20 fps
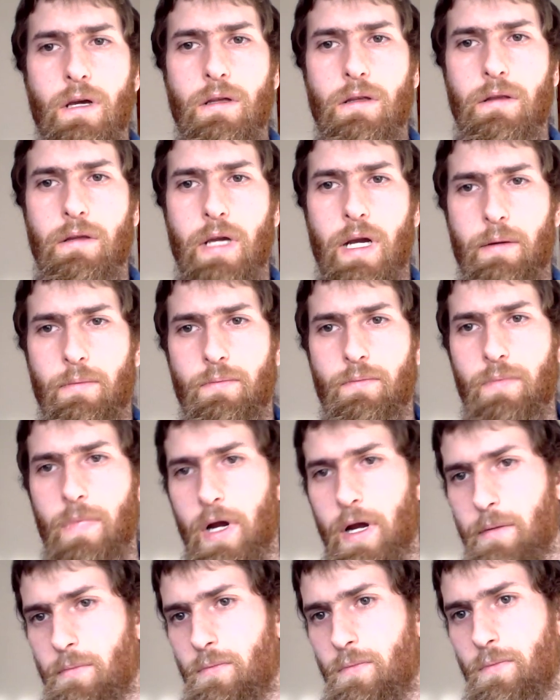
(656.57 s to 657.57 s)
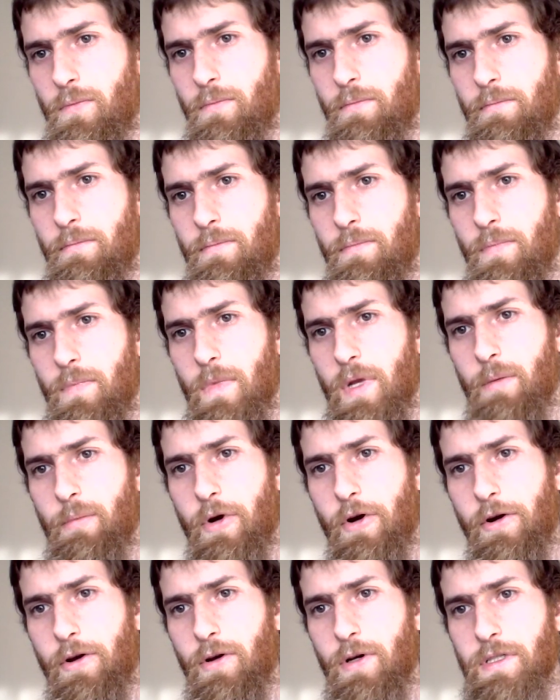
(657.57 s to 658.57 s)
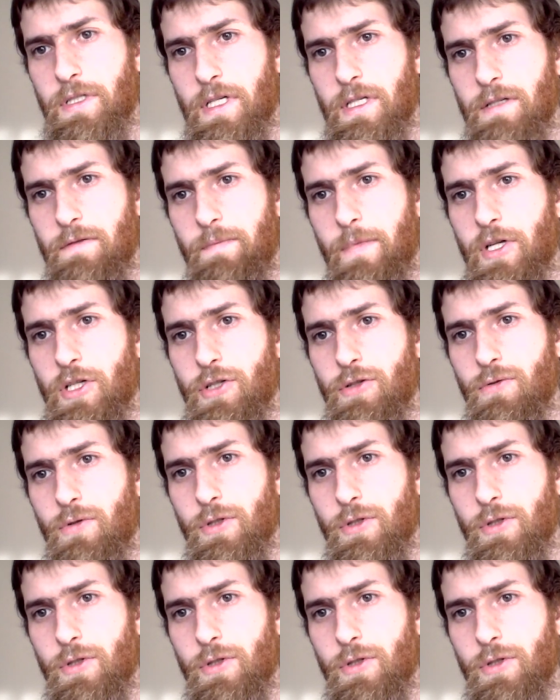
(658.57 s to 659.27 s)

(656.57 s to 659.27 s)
The Americoids, as I mentioned,